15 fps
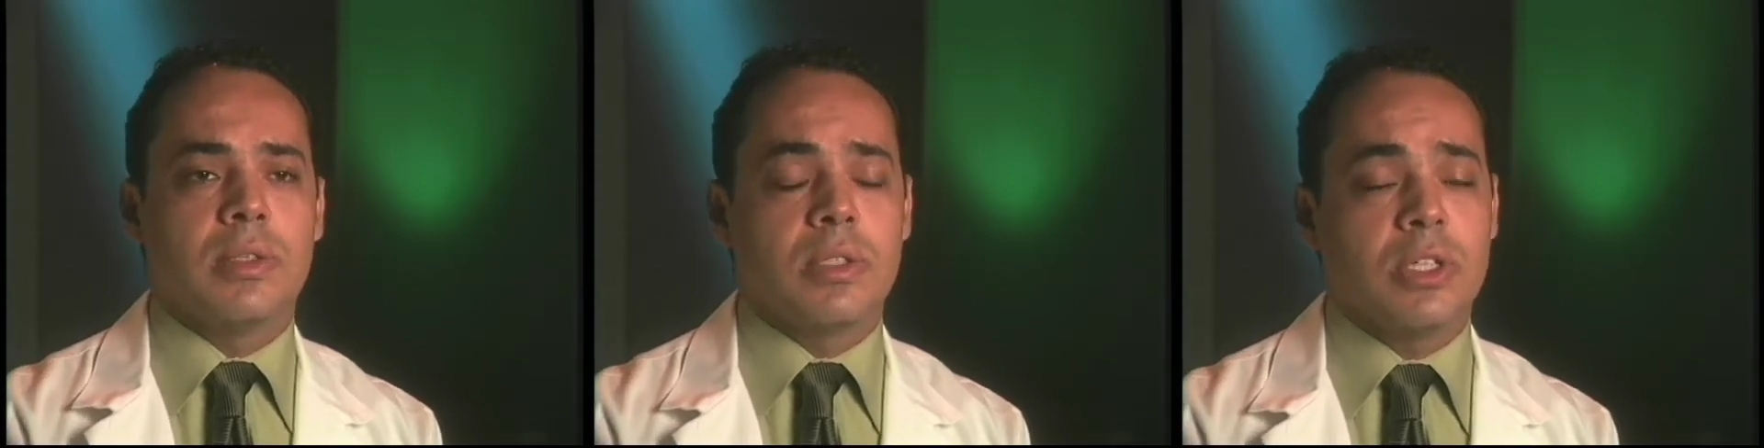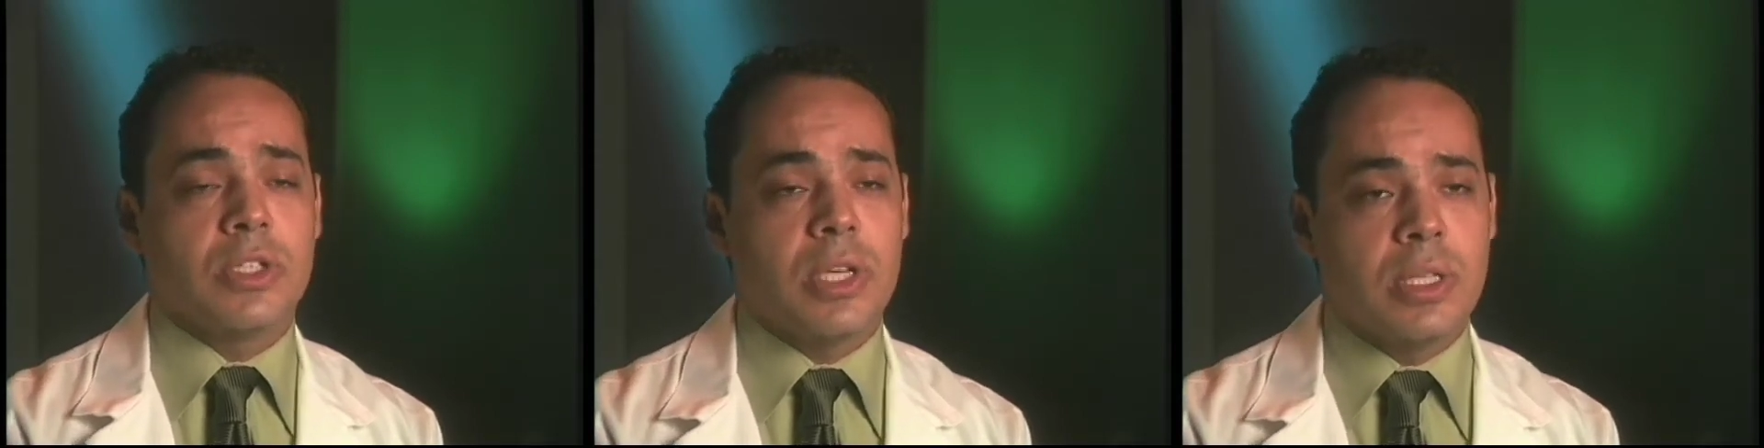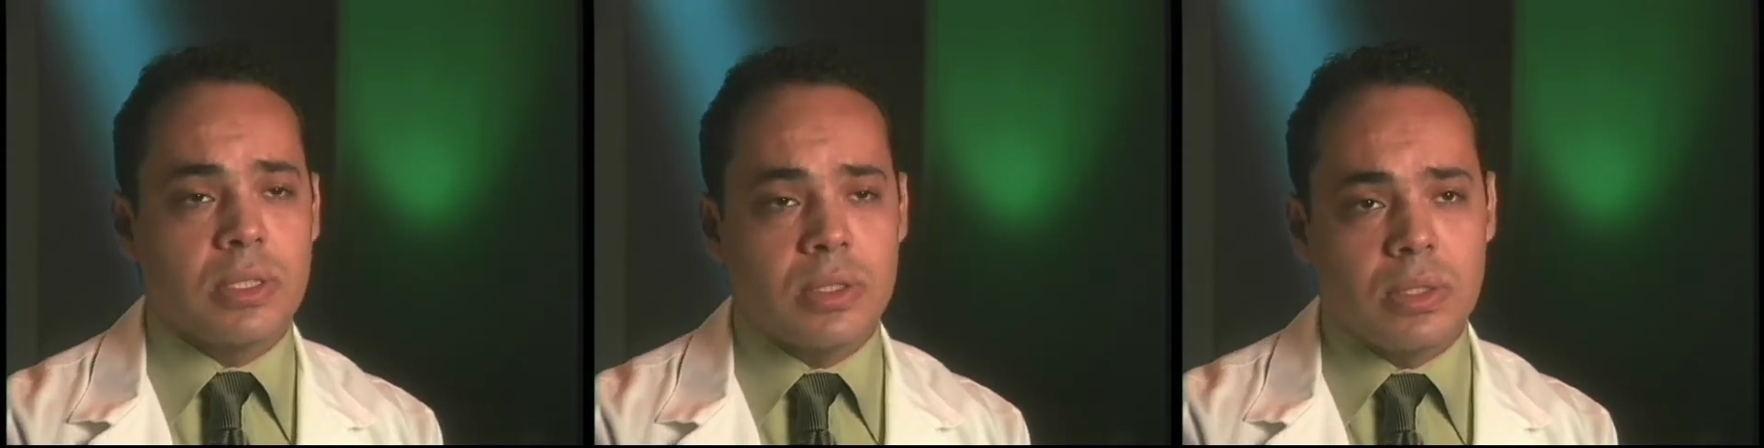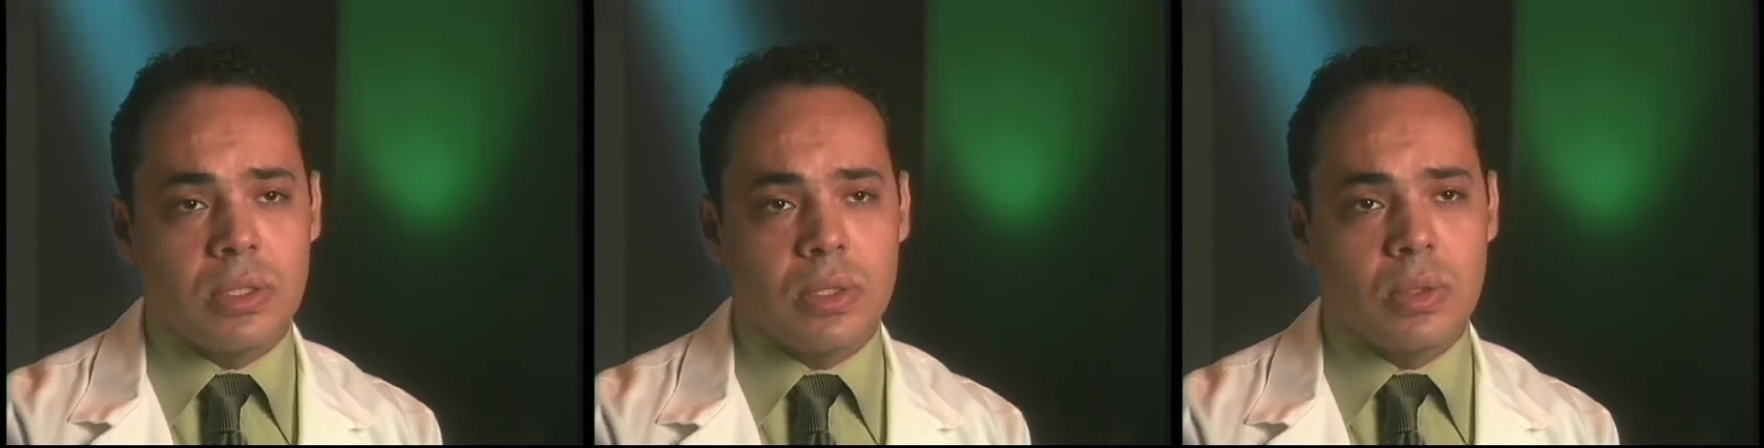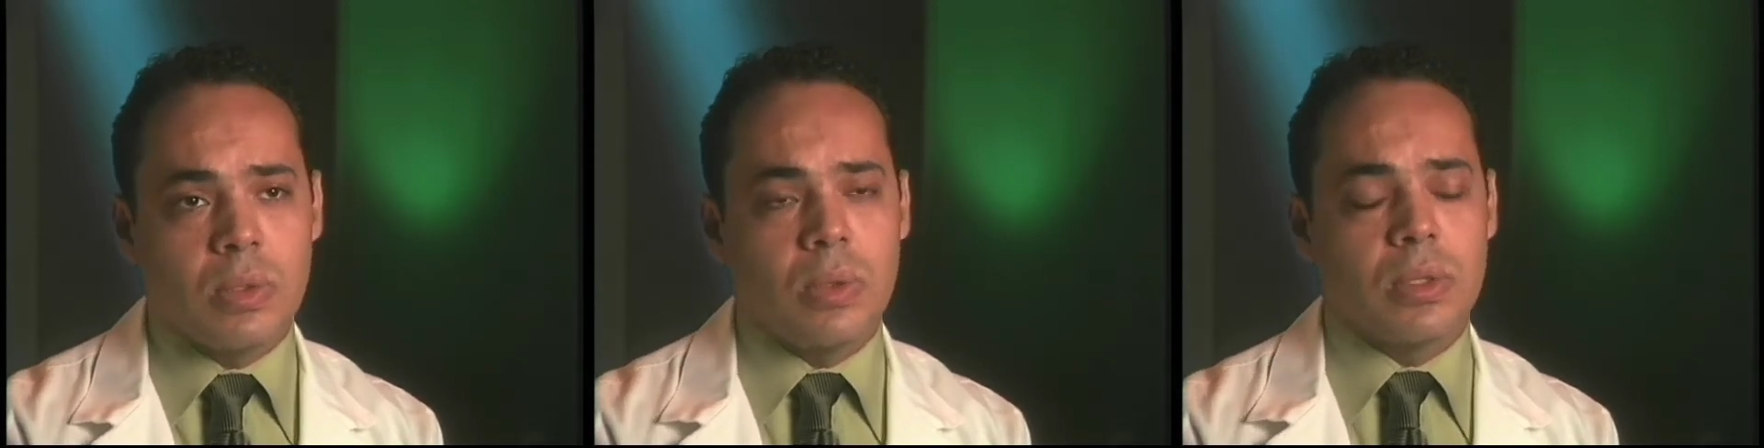such as
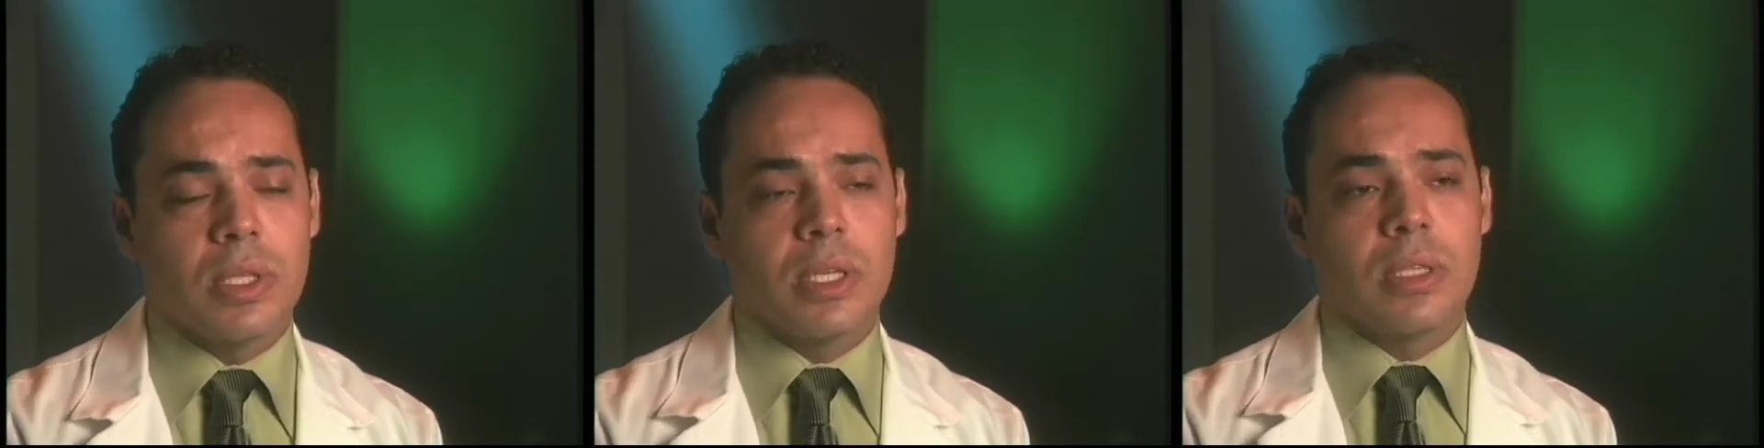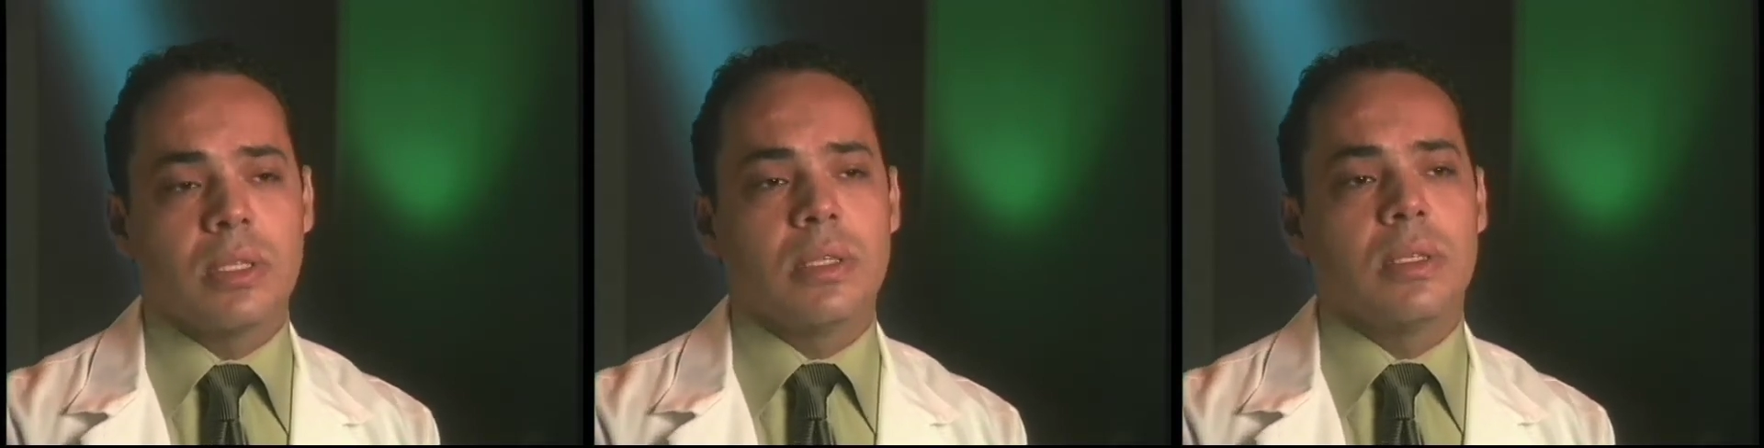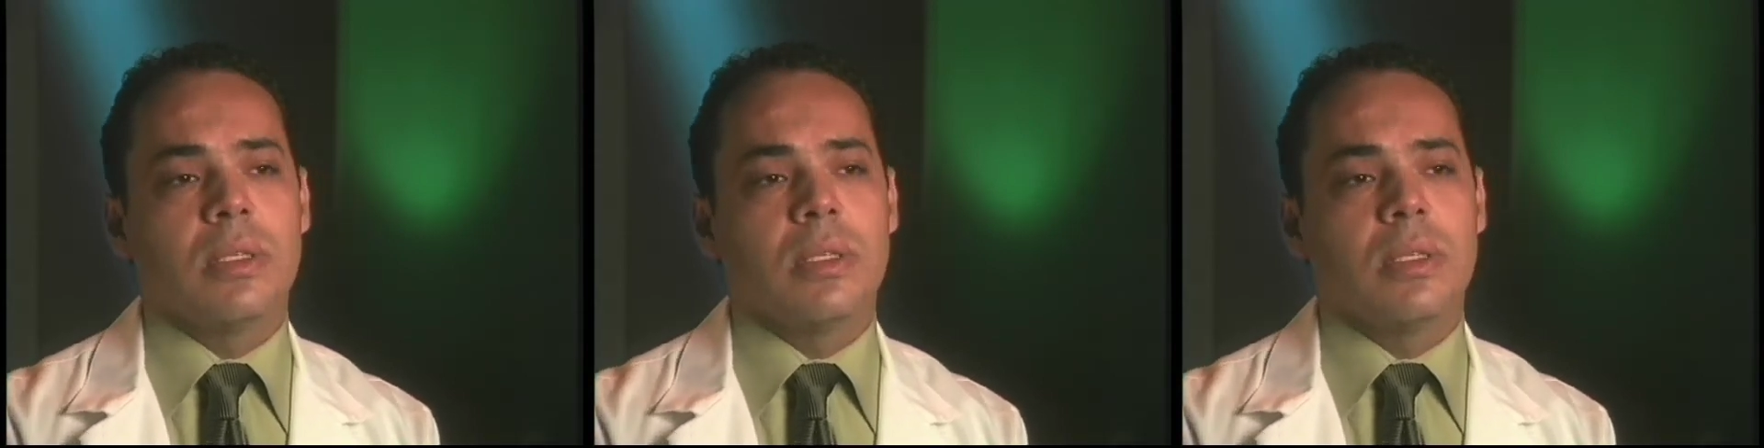acetylcholine.